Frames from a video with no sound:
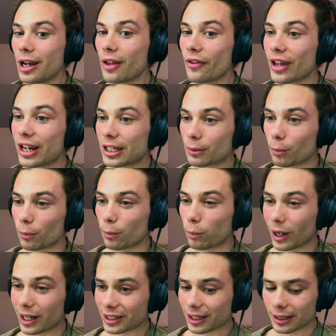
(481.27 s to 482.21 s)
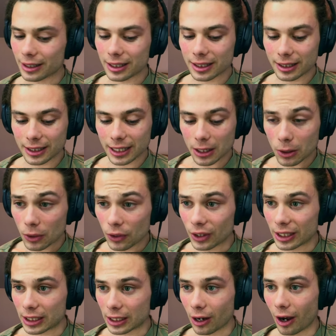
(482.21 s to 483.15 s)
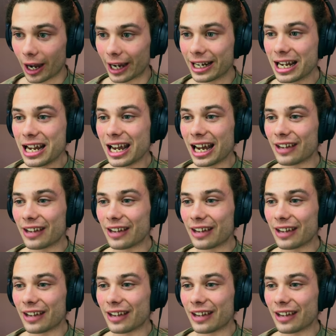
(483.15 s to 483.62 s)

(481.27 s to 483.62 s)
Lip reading: Then once I sell this guy,